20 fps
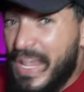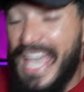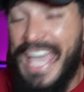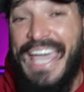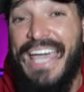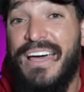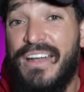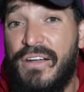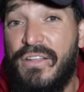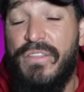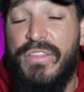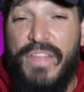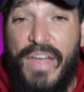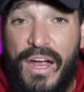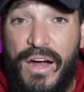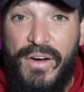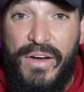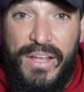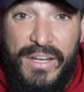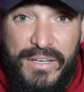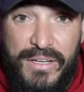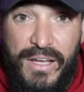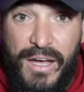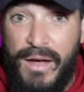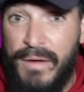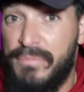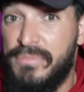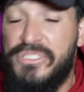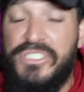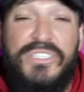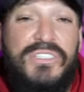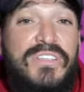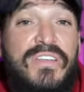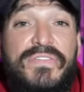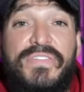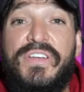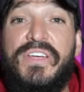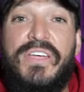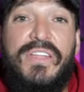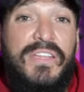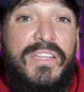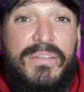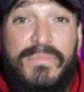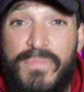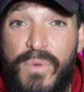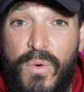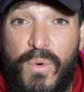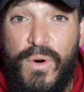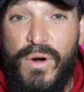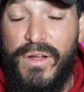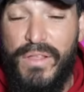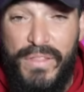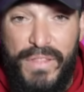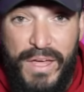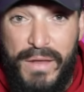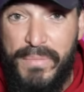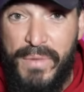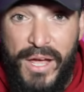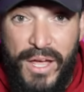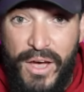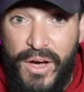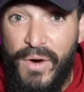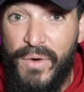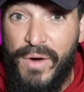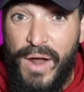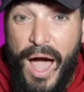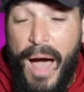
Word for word: and their income significantly more than my own.